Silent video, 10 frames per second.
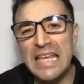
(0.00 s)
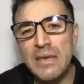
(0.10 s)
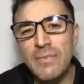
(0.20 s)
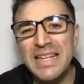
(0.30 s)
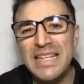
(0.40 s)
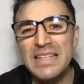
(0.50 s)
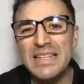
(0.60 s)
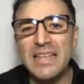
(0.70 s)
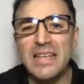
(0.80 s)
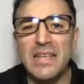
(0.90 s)

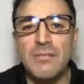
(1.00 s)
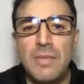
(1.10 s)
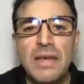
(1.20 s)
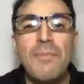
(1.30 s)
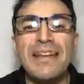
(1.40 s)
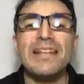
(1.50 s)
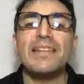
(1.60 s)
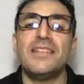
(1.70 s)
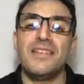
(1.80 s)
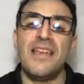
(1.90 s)
imminent
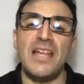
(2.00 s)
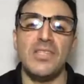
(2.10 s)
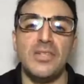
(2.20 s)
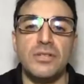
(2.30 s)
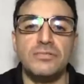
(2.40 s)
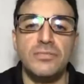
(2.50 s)
danger.